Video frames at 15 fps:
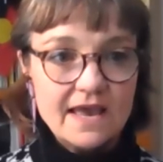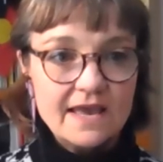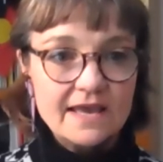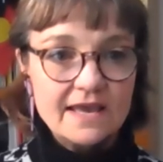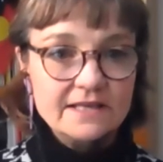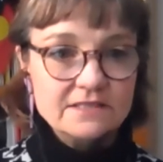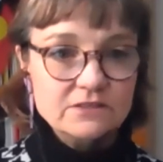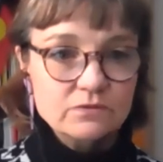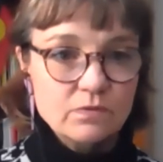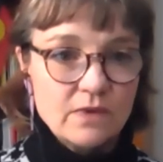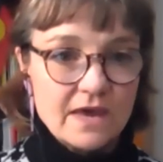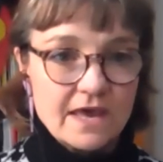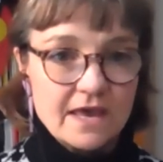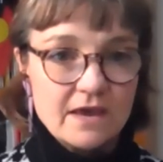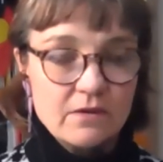and
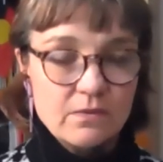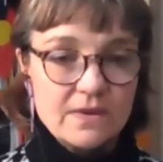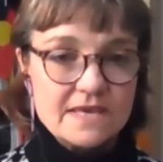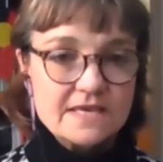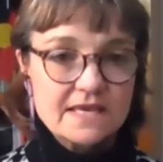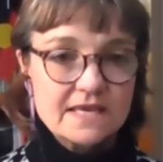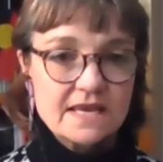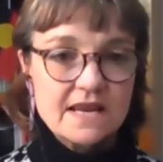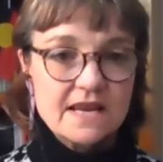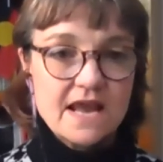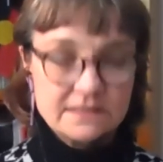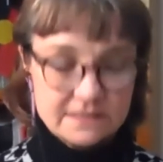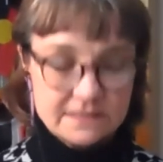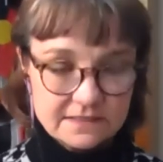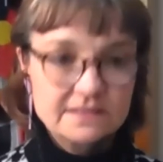where we can
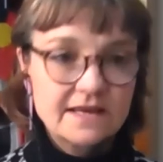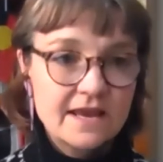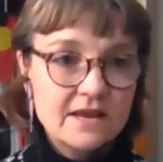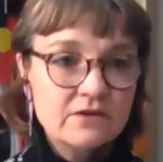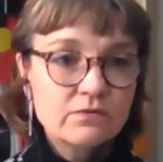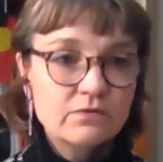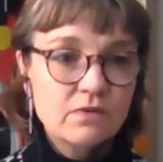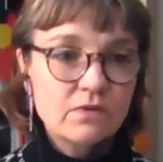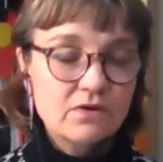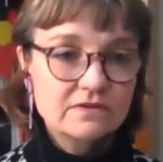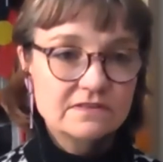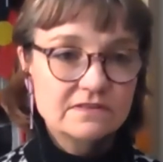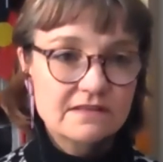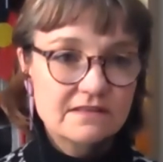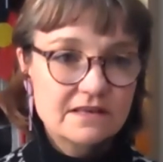understand what
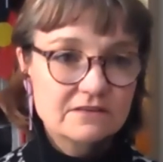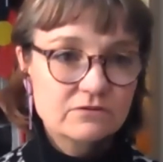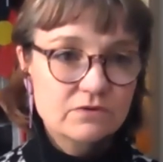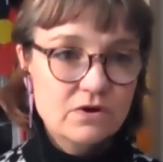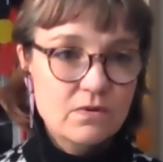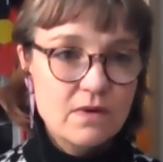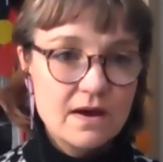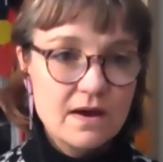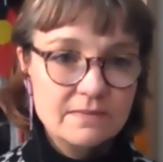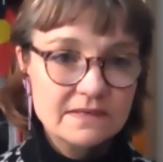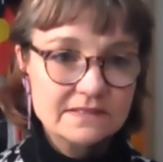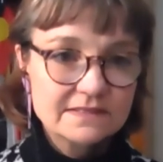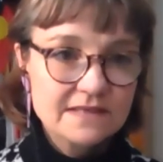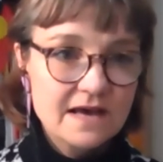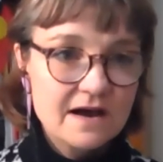those ethics
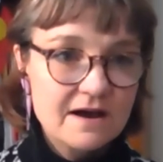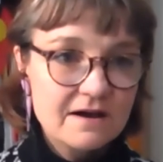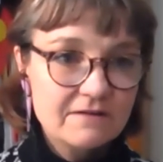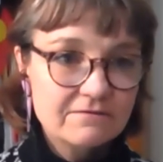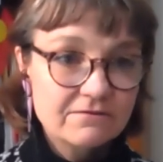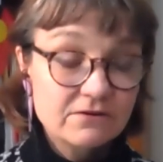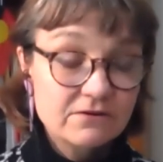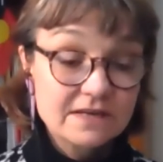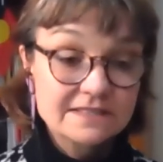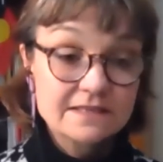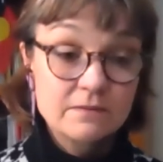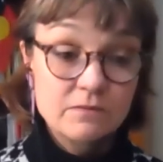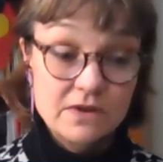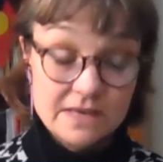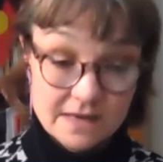requirements are for us,
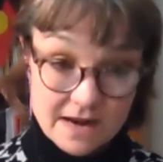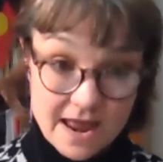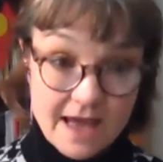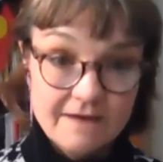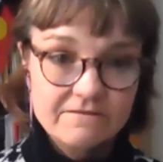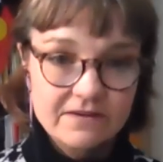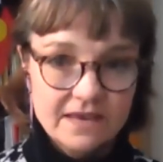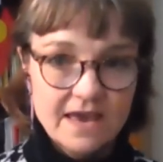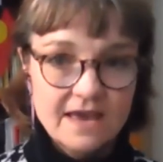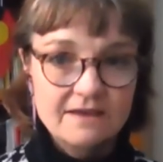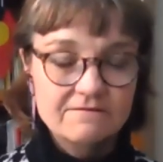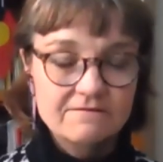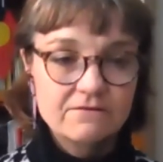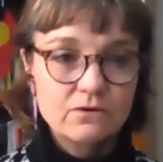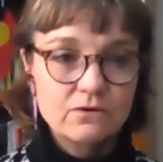and we can
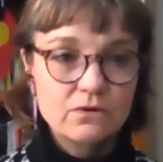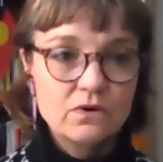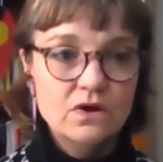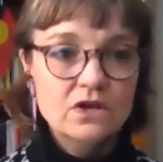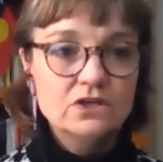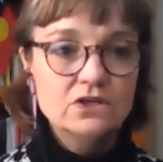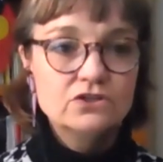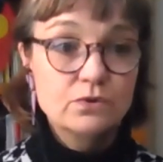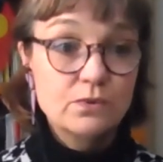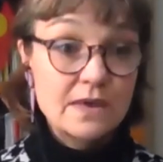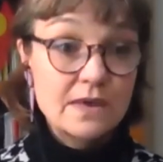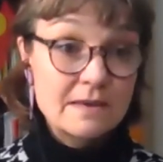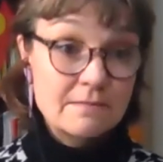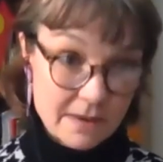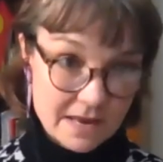advocate for
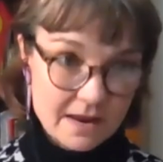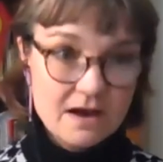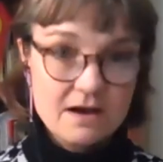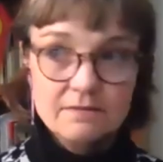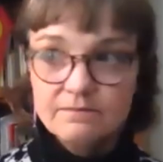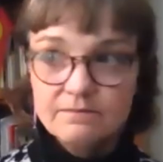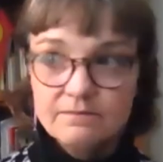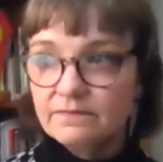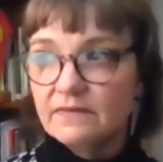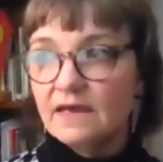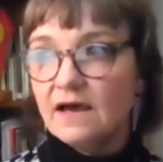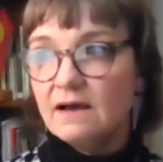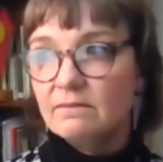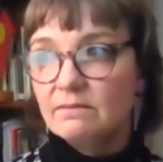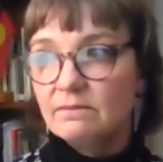doing better
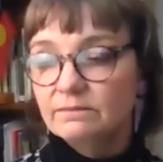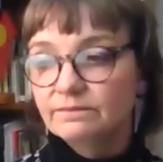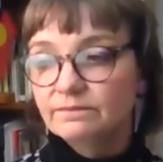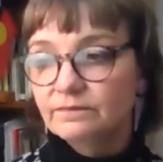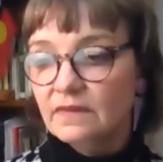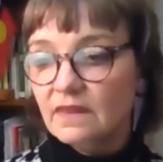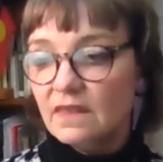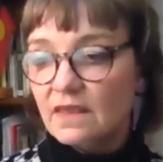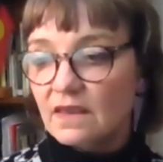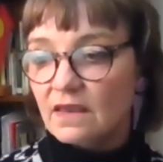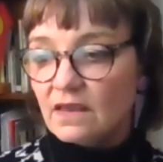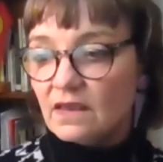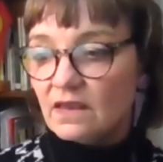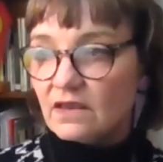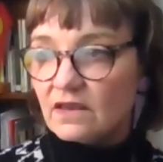um,
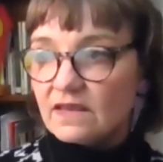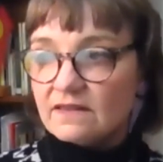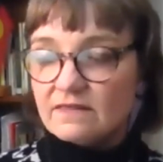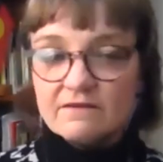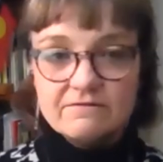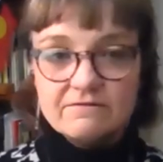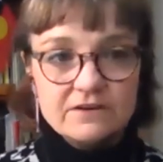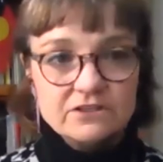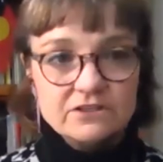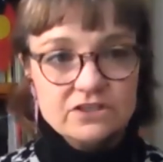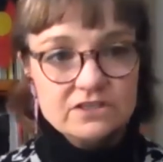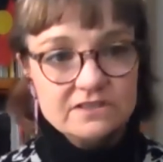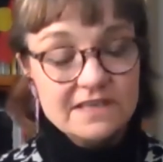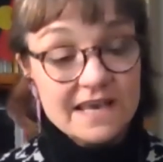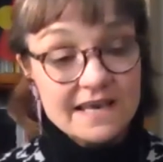in the
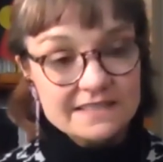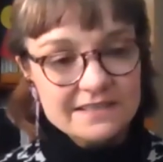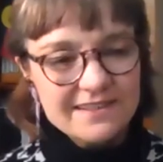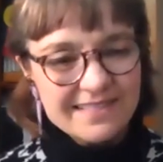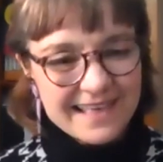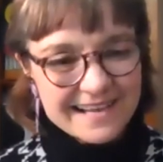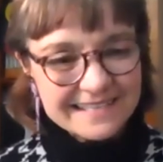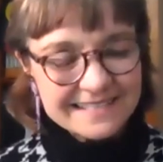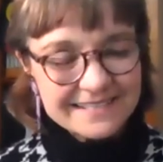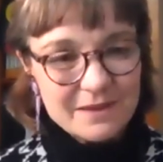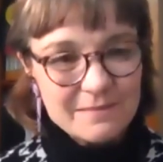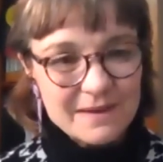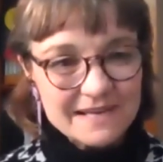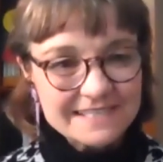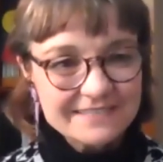future. Yeah, so thanks
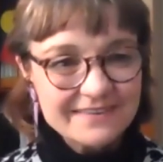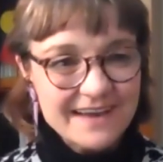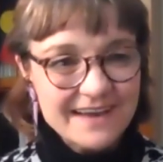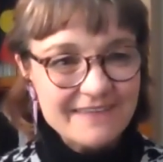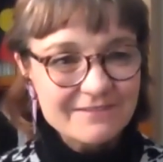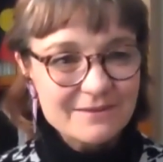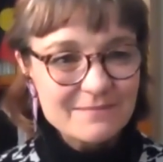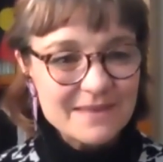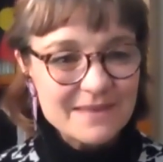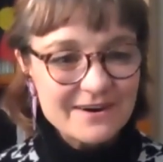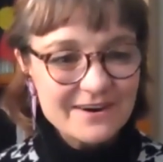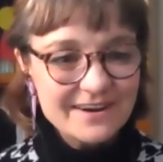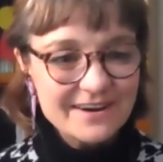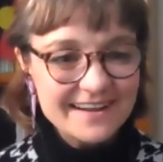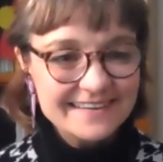so much for having me
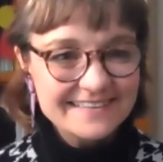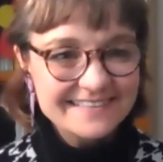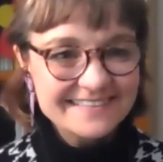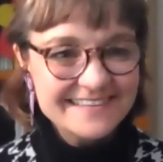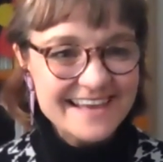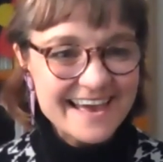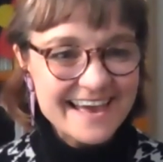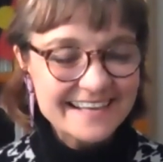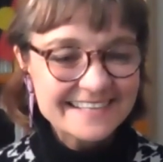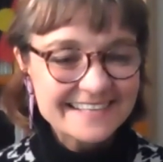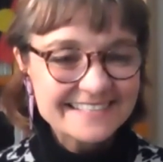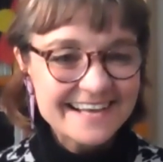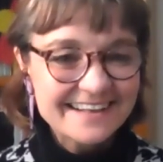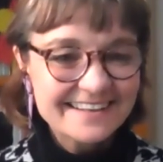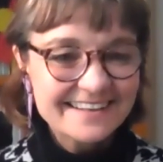on, and yeah, you
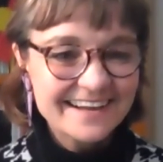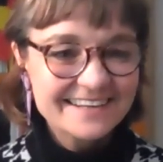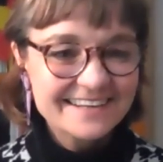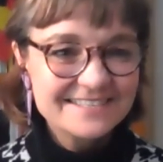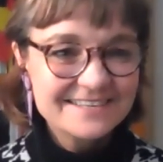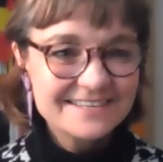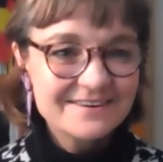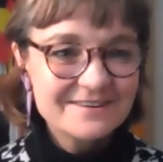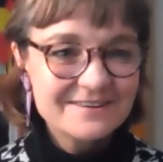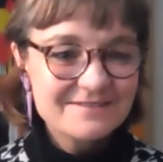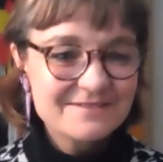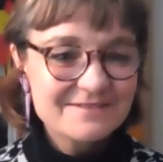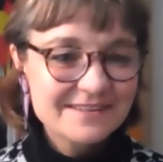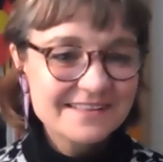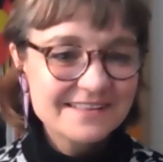can tell I can talk
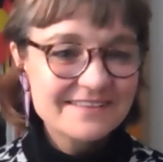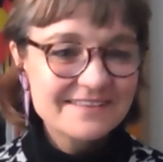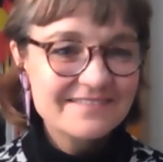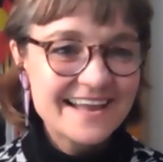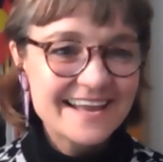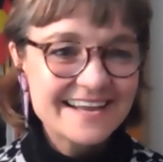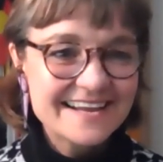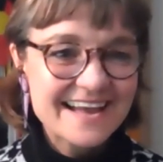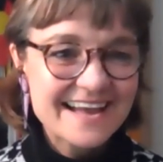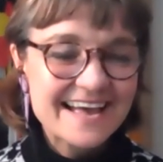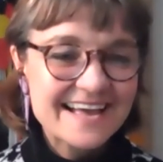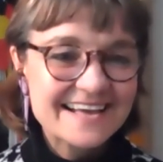for a living.